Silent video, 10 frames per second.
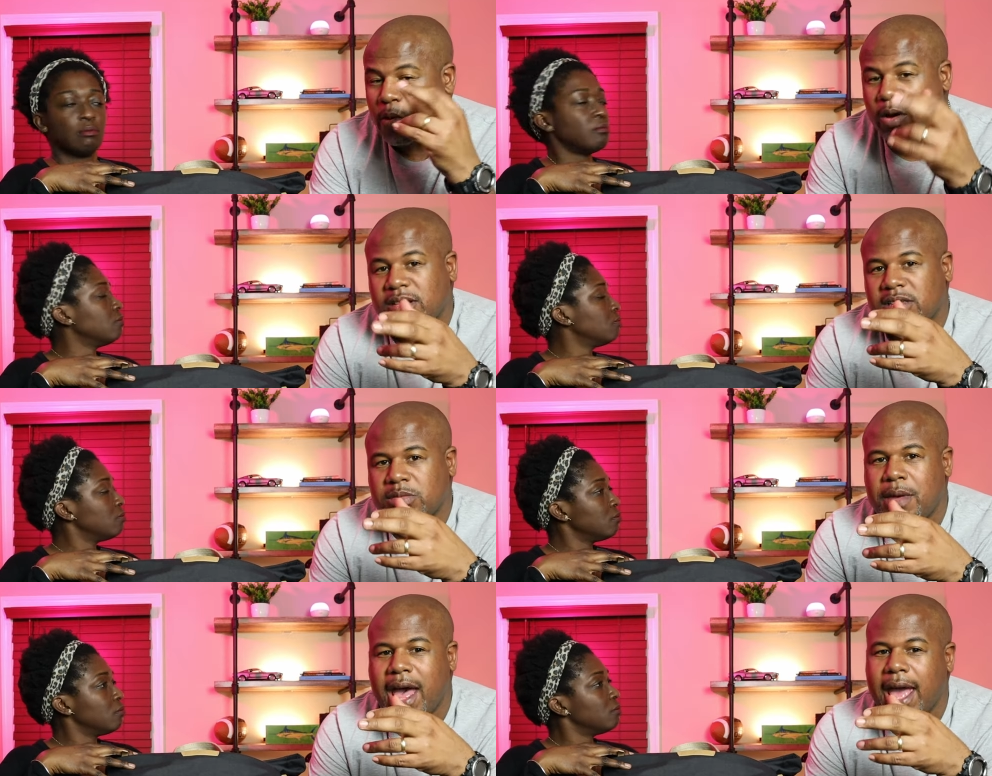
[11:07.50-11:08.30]
Speaker 1: on this
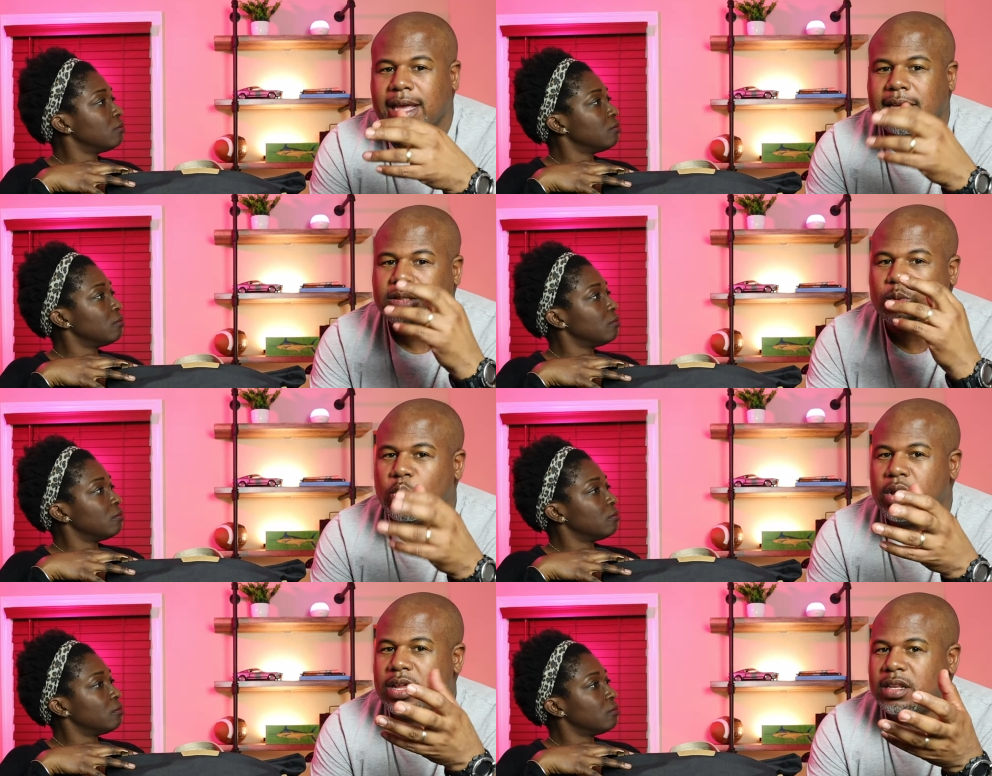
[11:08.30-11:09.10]
bag is
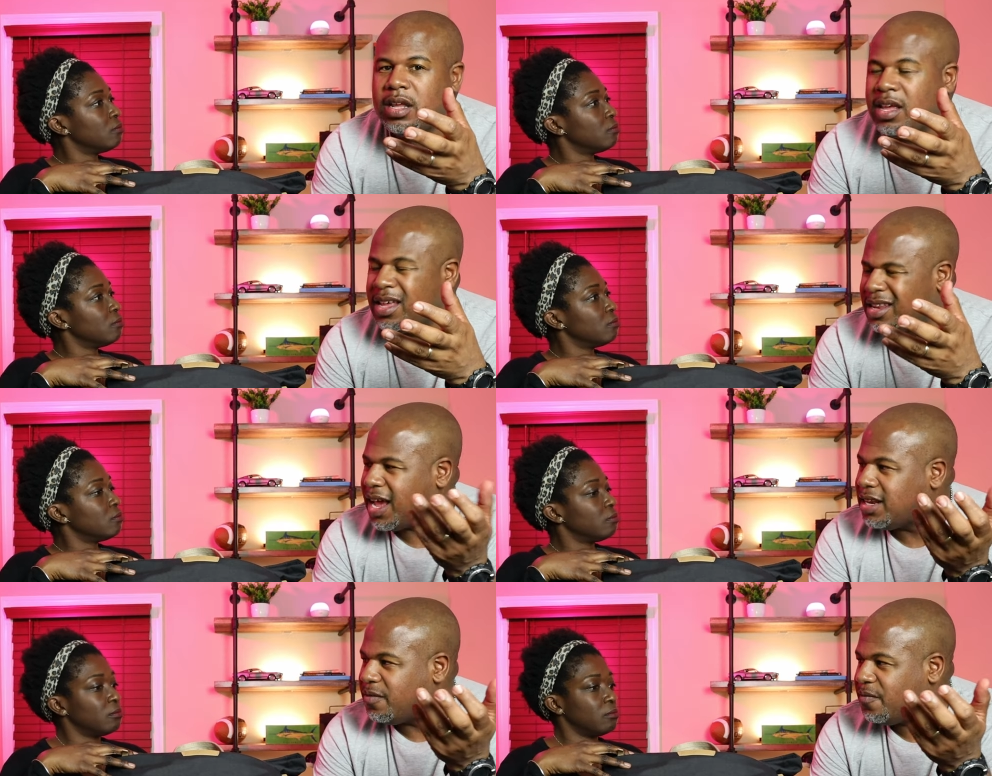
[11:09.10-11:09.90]

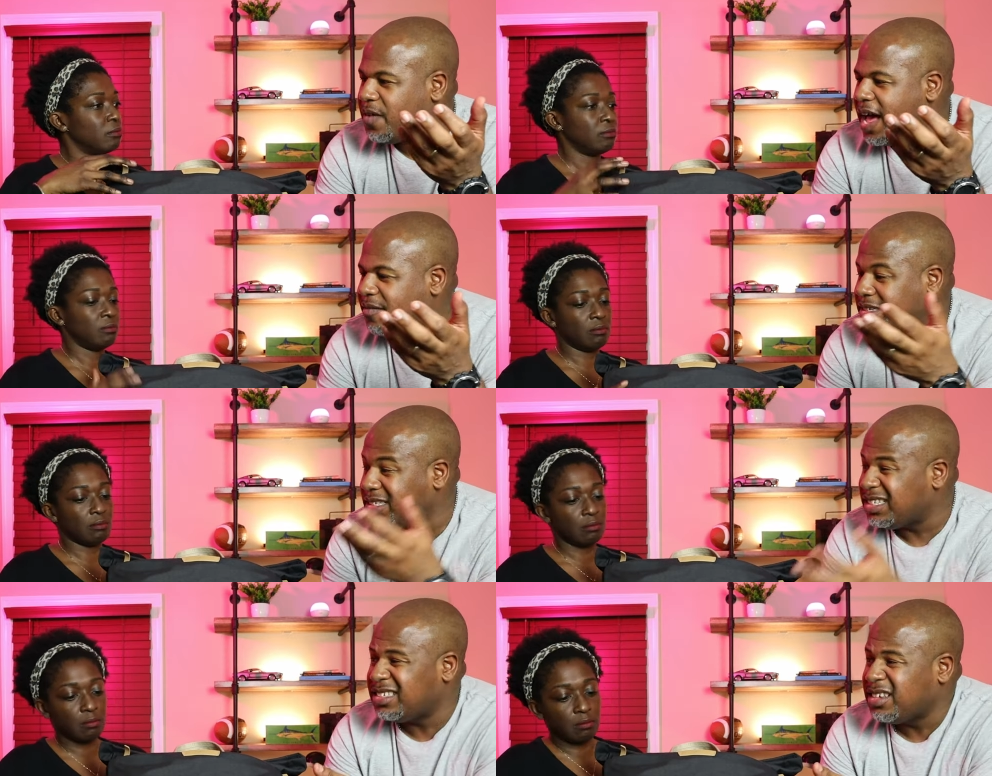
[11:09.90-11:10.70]
$195. Is
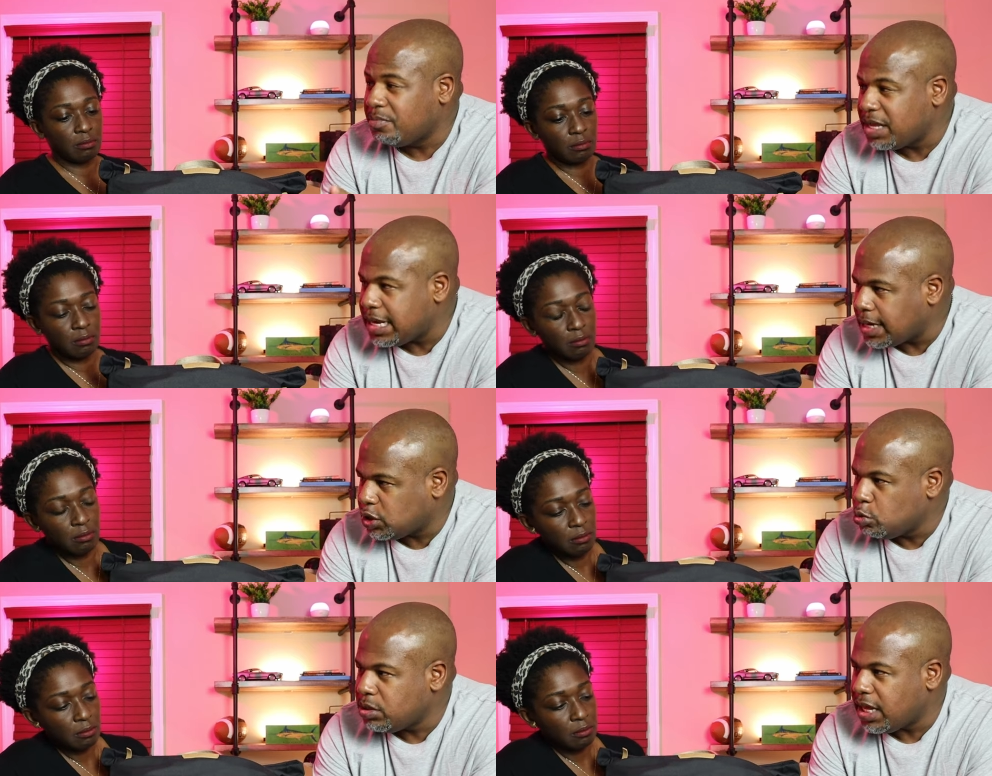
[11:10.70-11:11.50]
this something
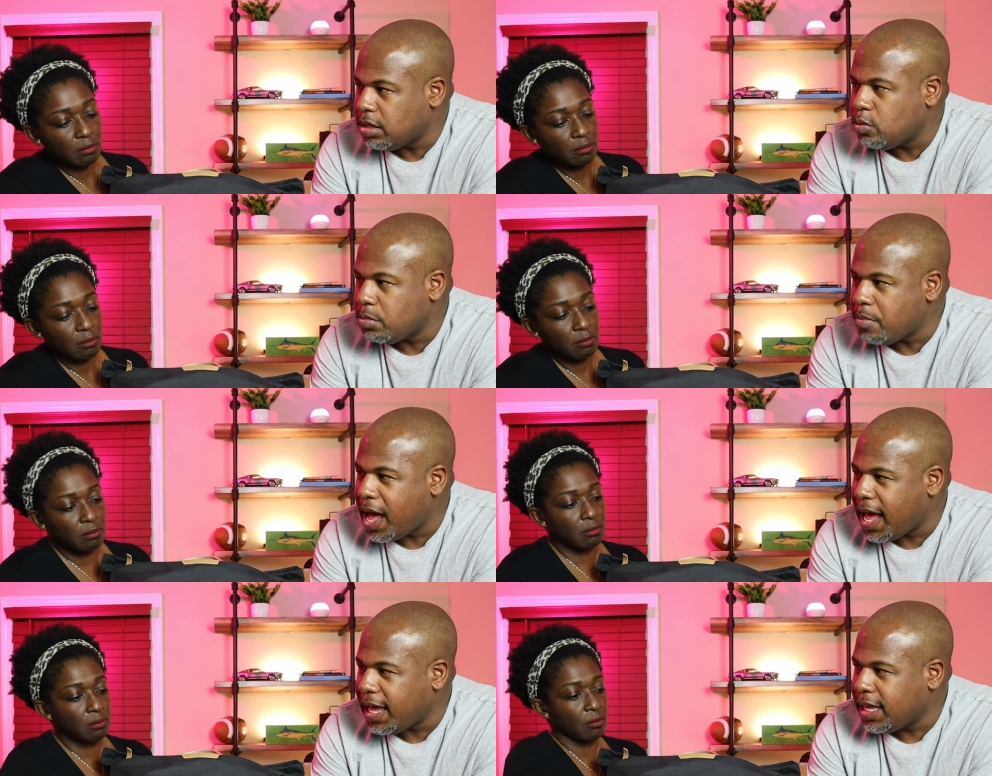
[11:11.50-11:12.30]
that you think you would
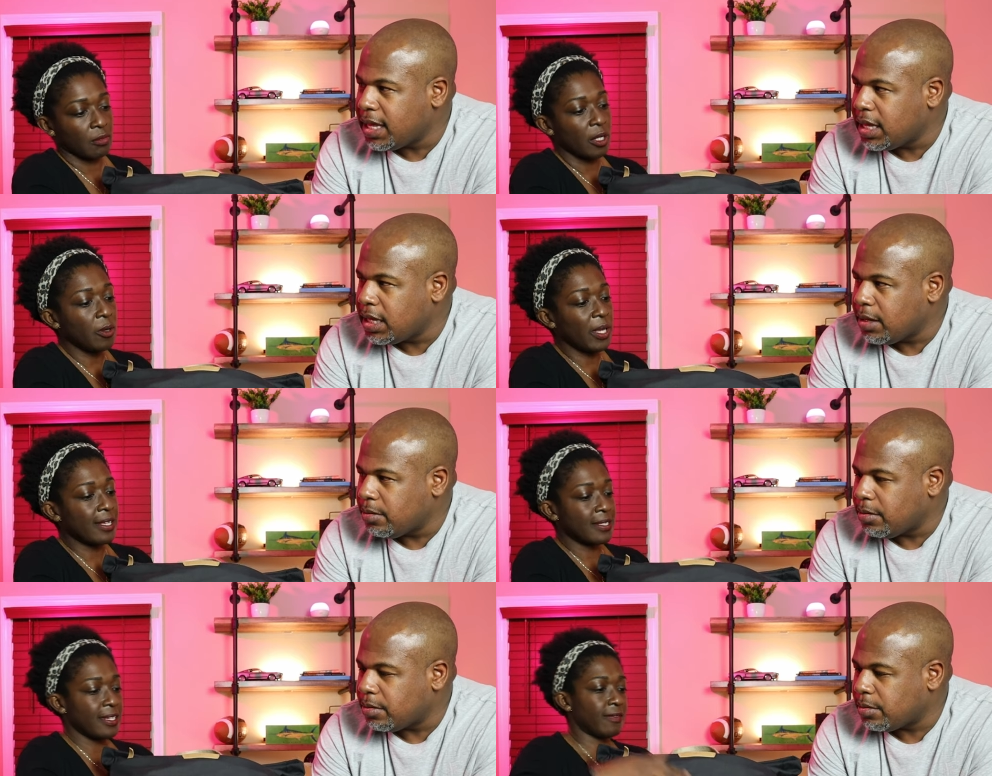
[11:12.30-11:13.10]
buy?
Speaker 2: Oh
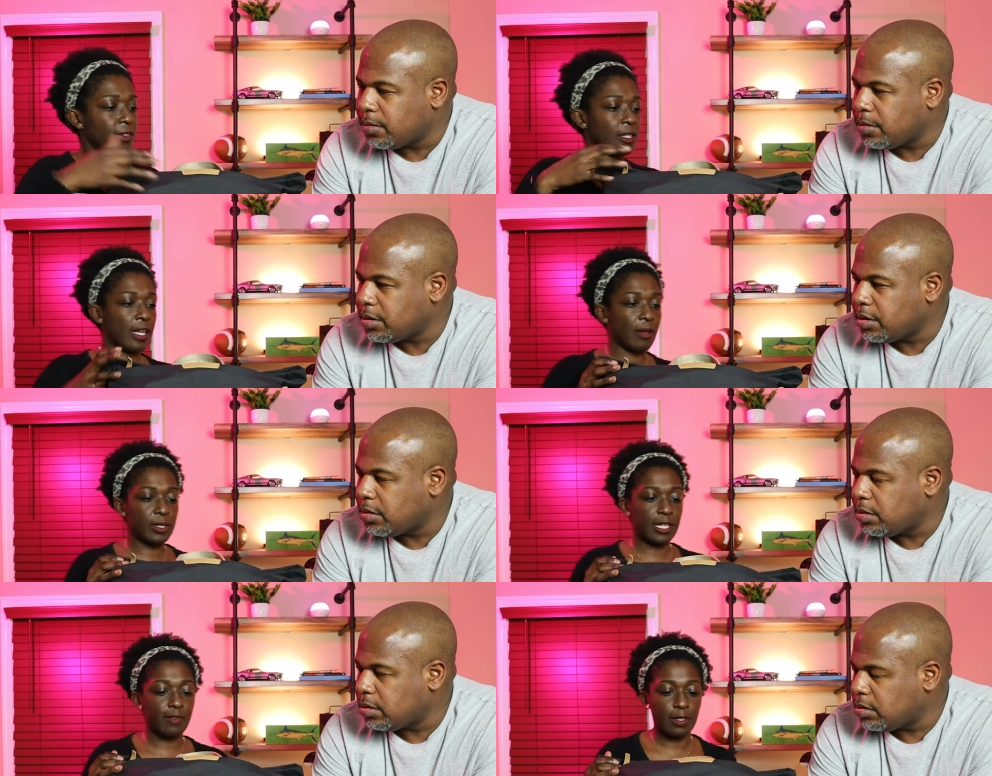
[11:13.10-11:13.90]
yes, definitely. I
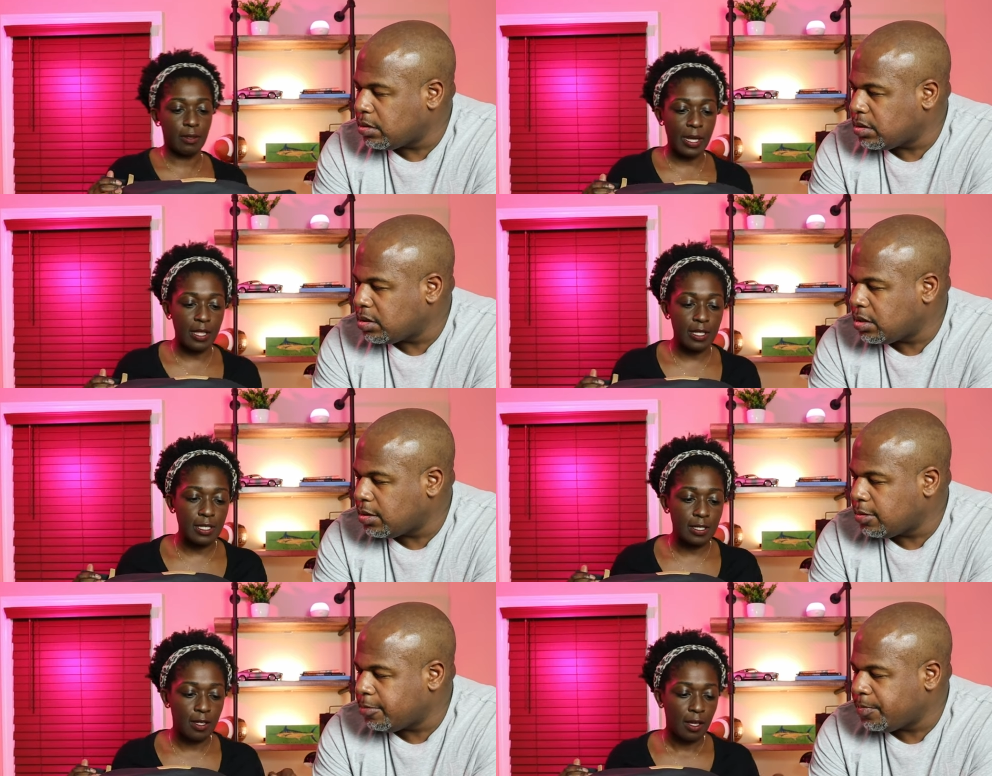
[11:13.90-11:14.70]
would definitely buy
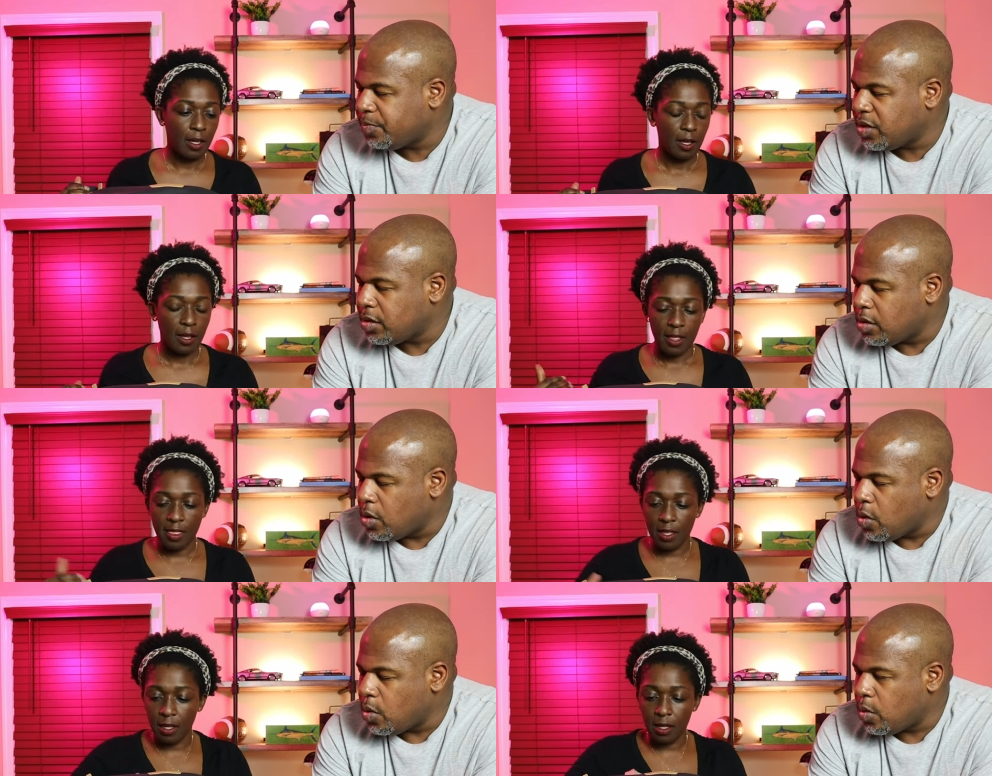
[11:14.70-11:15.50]
this. I
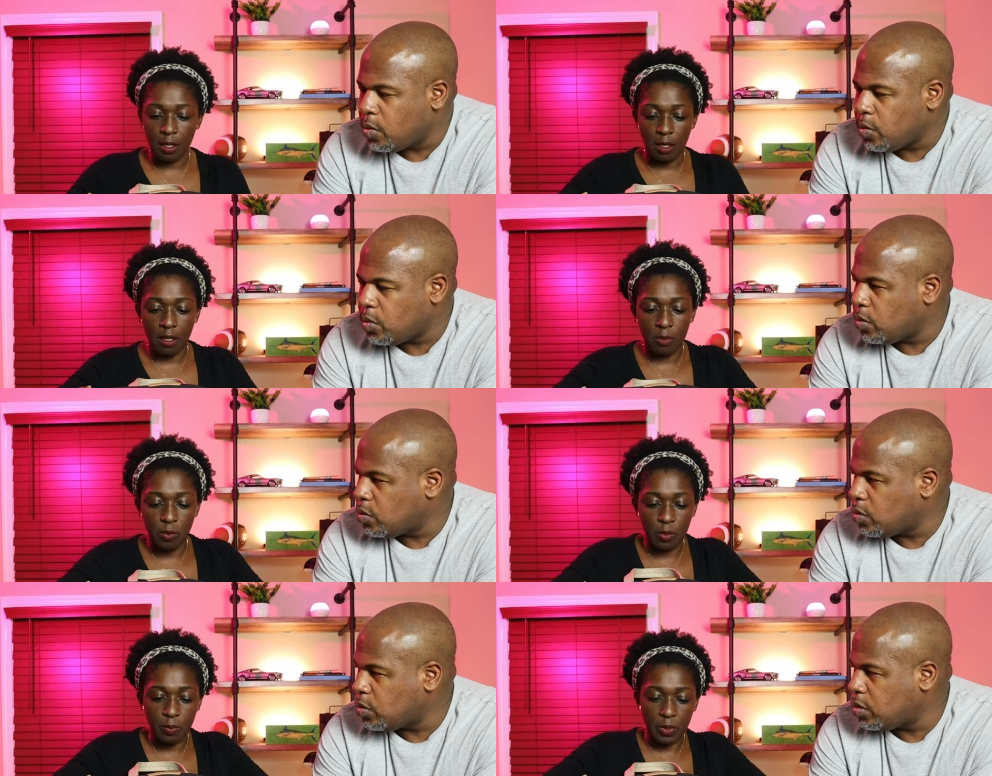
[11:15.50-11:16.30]
think it
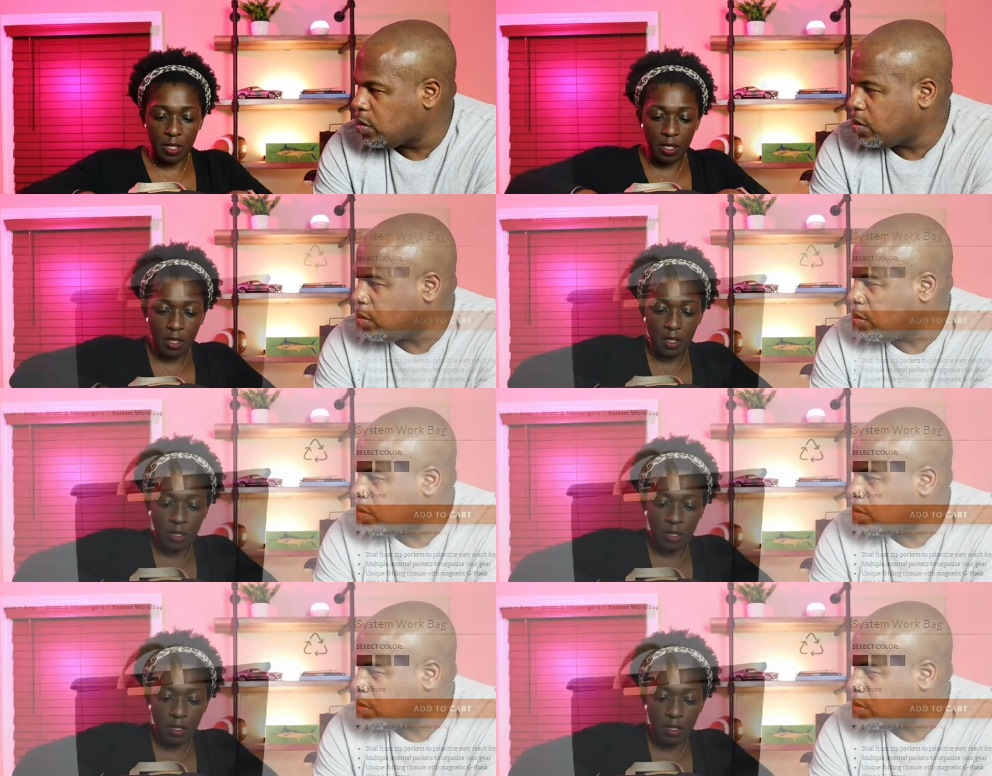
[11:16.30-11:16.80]
would be